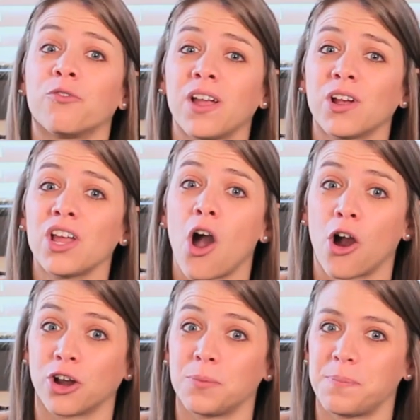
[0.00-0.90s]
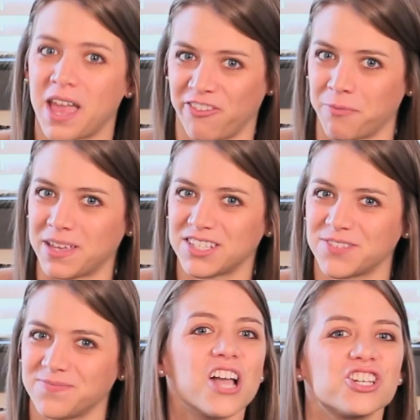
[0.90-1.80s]
very hard pavement.
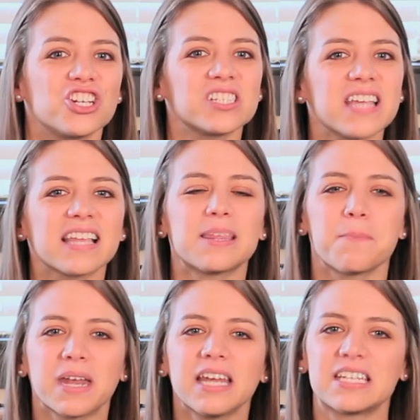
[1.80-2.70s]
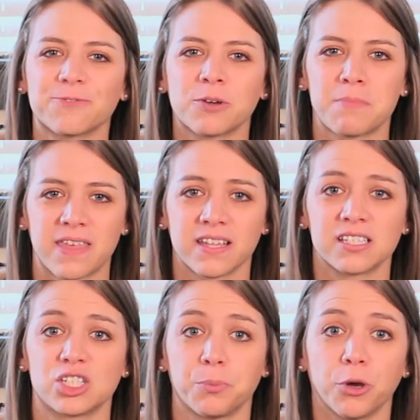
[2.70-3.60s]
Just like the many different methods
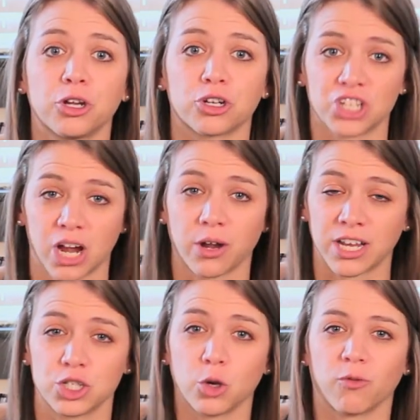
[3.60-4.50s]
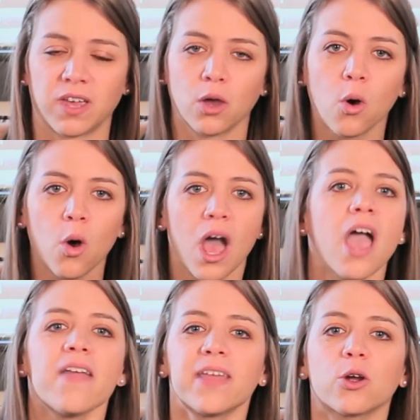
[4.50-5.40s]
to put your chair into your vehicle,
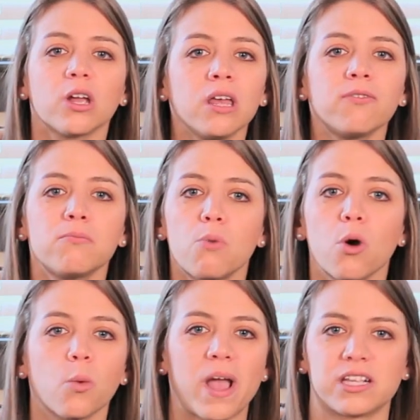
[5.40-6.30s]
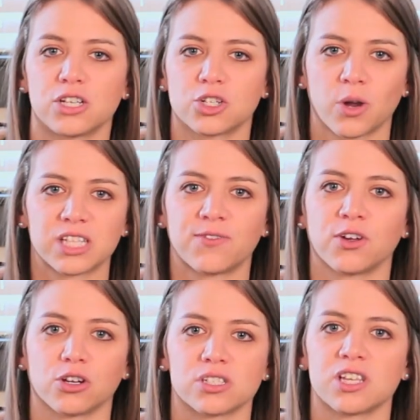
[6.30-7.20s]
there are even more ways to transfer
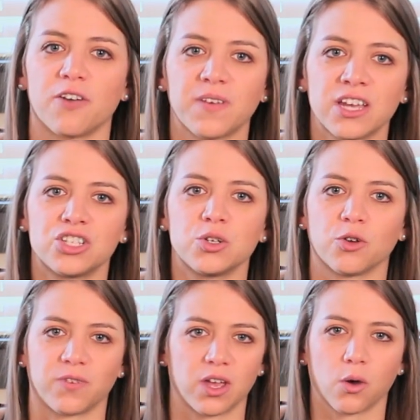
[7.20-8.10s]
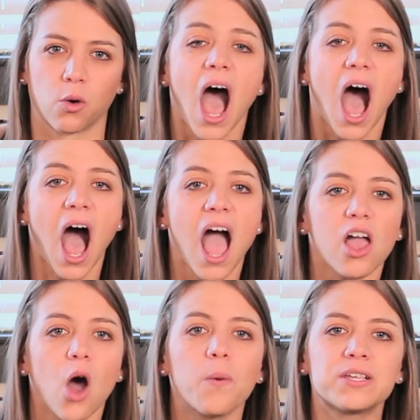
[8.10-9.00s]
yourself into your vehicle. I
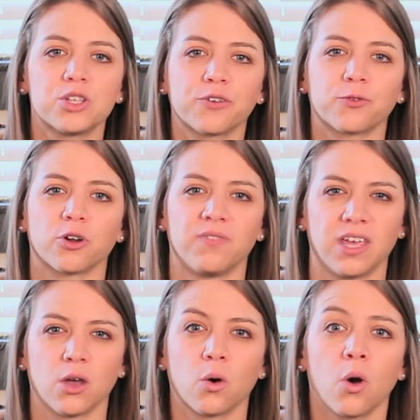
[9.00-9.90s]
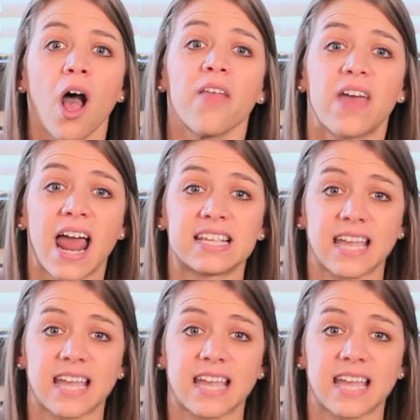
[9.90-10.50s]
always look for a vehicle that has a